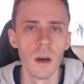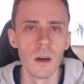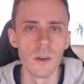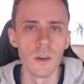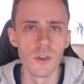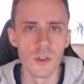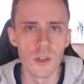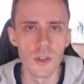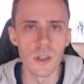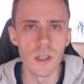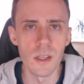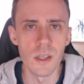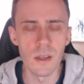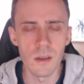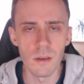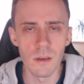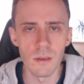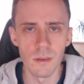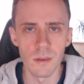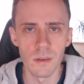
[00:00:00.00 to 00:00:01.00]

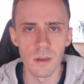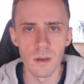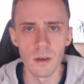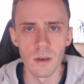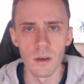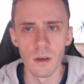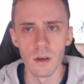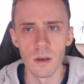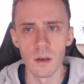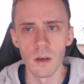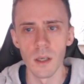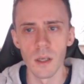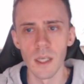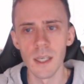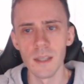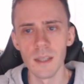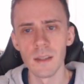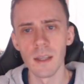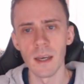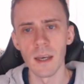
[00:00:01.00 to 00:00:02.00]
GETH
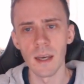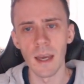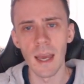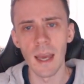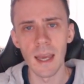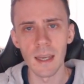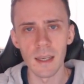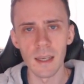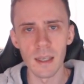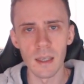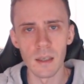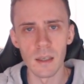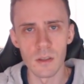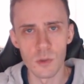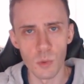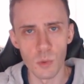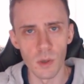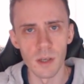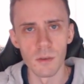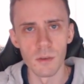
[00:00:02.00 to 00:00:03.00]
in any
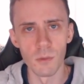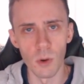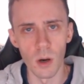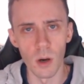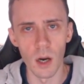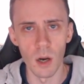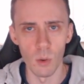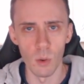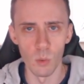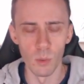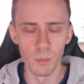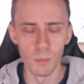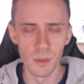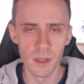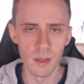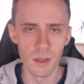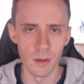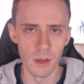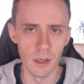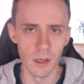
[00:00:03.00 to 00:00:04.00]
24 hour
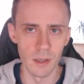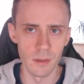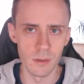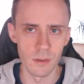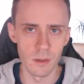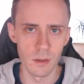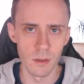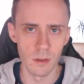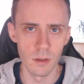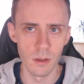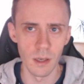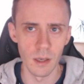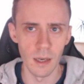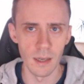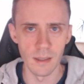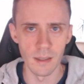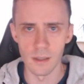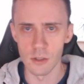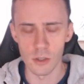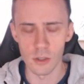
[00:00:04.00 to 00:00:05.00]
period.
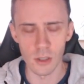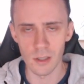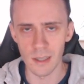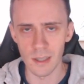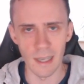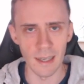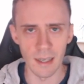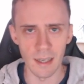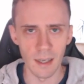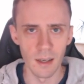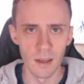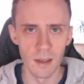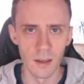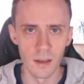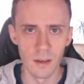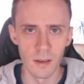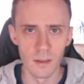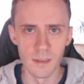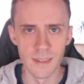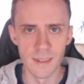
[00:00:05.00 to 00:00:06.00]
And it's not like
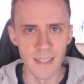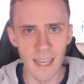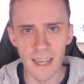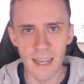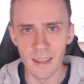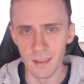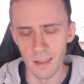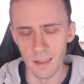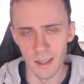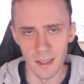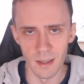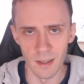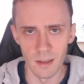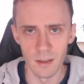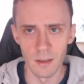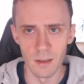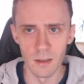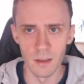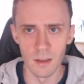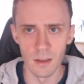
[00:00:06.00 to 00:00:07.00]
daily,
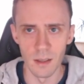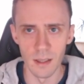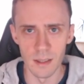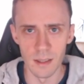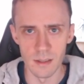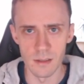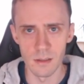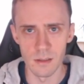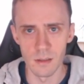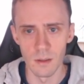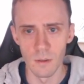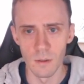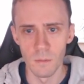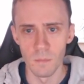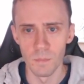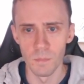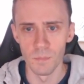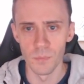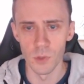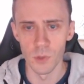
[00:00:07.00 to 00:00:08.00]
it's
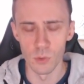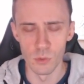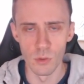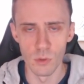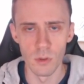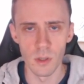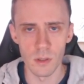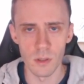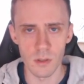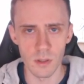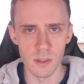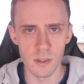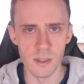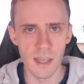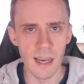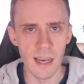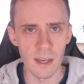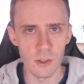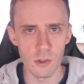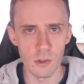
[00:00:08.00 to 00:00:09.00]
you do the
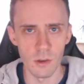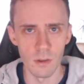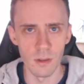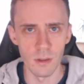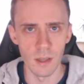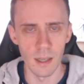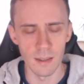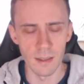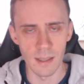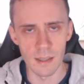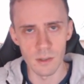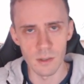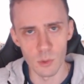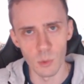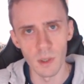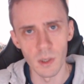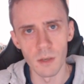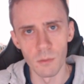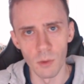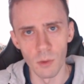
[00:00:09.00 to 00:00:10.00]
transaction and then
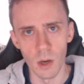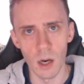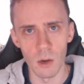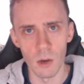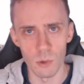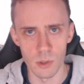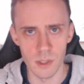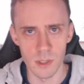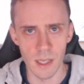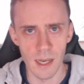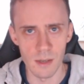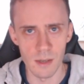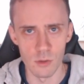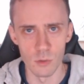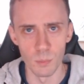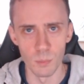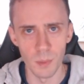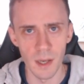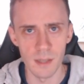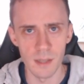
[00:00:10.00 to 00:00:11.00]
24 hours has
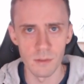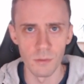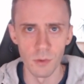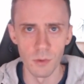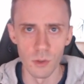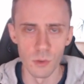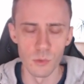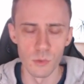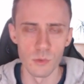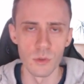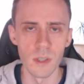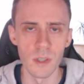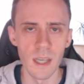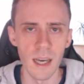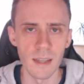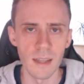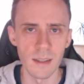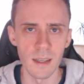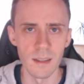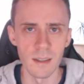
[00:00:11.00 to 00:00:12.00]
to pass for you to
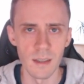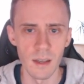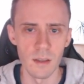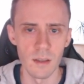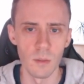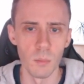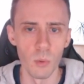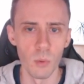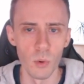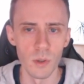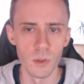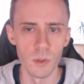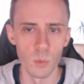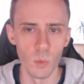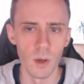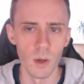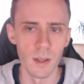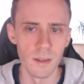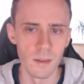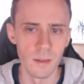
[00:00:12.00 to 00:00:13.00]
get another
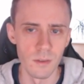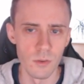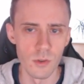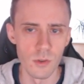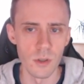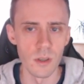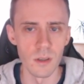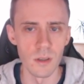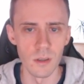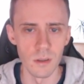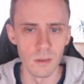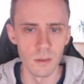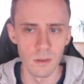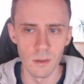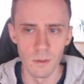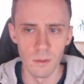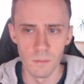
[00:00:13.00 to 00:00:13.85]
0.1 GEs.